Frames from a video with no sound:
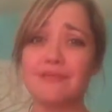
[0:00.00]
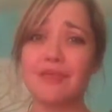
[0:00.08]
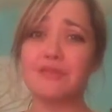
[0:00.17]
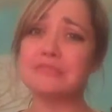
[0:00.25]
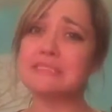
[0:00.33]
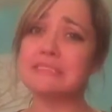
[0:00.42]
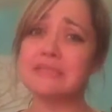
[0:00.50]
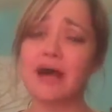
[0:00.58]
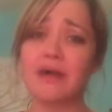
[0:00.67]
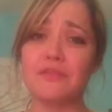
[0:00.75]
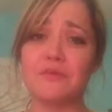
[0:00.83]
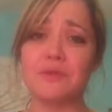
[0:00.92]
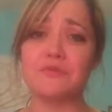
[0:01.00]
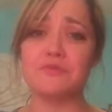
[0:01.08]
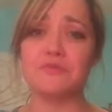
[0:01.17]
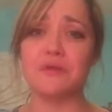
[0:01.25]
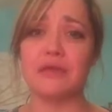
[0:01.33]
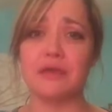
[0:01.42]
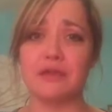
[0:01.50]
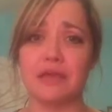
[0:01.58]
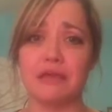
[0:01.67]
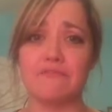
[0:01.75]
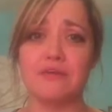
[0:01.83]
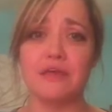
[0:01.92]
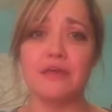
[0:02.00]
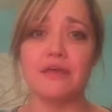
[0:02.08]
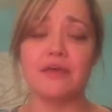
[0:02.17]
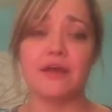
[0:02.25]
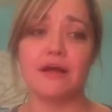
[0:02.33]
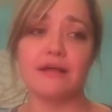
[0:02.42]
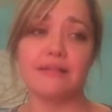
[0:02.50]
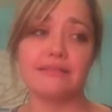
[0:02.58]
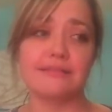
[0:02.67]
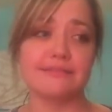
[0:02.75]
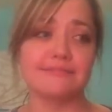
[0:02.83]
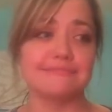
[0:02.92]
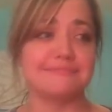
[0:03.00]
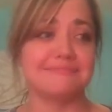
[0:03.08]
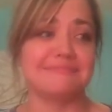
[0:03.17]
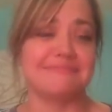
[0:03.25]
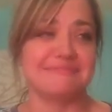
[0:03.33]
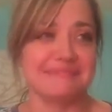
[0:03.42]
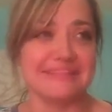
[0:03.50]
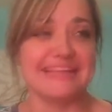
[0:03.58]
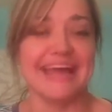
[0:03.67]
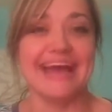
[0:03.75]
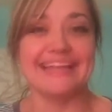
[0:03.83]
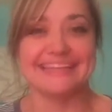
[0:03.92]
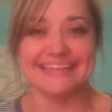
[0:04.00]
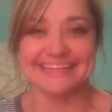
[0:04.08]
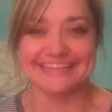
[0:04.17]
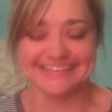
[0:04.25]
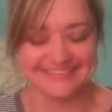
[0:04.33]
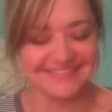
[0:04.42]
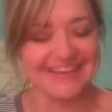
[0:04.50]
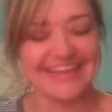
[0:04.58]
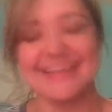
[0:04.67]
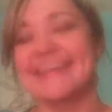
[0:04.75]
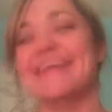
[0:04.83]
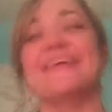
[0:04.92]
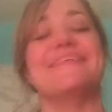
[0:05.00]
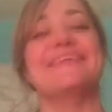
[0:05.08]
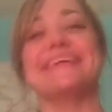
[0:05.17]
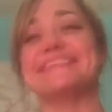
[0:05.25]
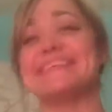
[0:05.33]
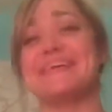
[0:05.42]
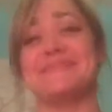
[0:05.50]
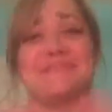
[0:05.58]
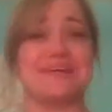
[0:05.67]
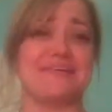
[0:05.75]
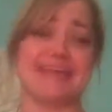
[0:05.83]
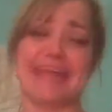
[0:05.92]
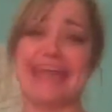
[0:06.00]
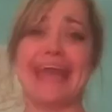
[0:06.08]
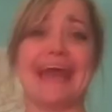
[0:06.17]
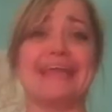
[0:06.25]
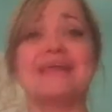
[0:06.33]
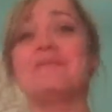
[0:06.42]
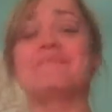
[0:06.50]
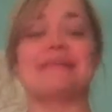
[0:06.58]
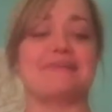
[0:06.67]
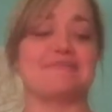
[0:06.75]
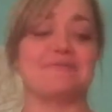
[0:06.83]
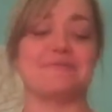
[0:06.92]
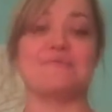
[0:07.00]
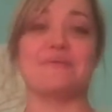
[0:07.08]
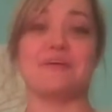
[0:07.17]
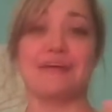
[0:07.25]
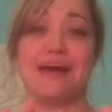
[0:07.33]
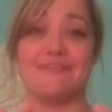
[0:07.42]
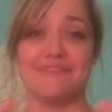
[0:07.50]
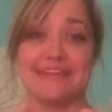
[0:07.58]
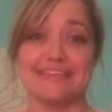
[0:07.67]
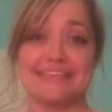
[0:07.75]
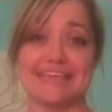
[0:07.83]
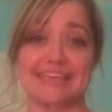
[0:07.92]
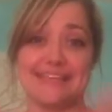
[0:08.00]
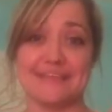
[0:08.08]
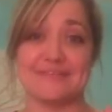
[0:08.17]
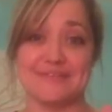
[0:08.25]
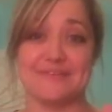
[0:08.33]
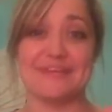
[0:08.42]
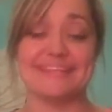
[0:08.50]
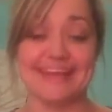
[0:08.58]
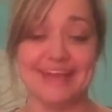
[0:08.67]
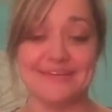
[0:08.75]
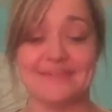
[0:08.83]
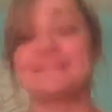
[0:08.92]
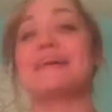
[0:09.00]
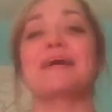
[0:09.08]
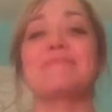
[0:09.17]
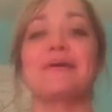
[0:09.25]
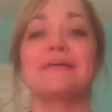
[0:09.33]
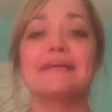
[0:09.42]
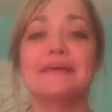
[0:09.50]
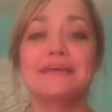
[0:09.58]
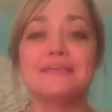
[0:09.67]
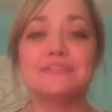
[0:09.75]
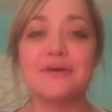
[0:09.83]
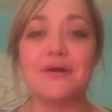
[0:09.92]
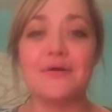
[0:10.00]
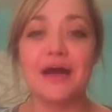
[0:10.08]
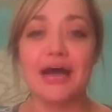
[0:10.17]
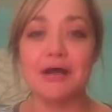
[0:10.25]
there's a song that we used to do at Young Life called... oh my God, now I want to sing it for you and I can't. But it has to do with milk, coffee, and tea, and that's what exactly we're talking about. So,